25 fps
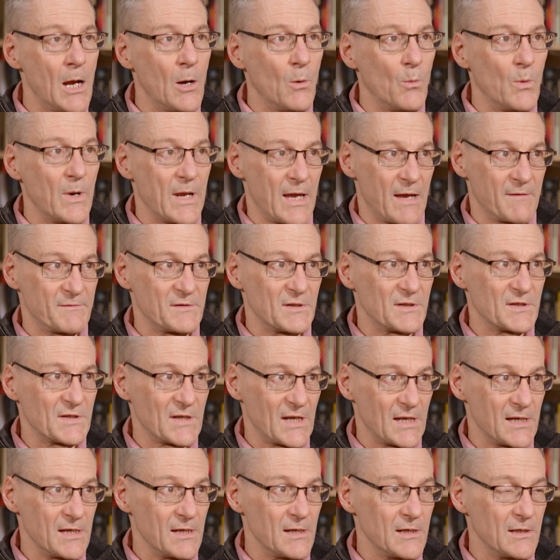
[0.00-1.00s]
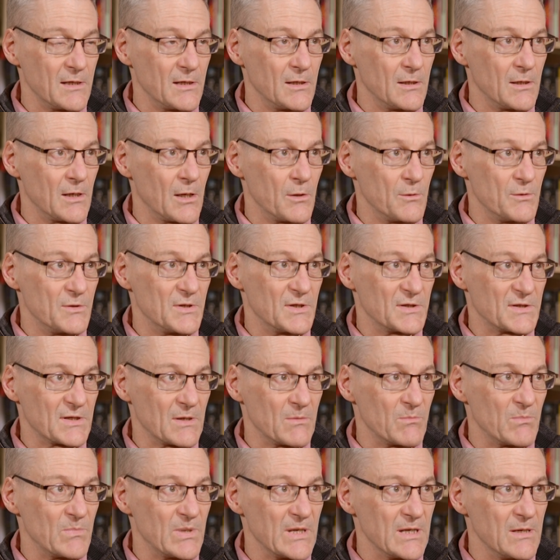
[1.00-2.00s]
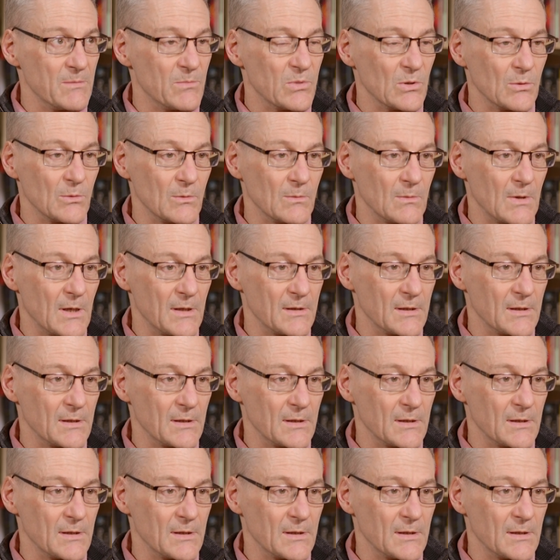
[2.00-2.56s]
We have to say no to some people,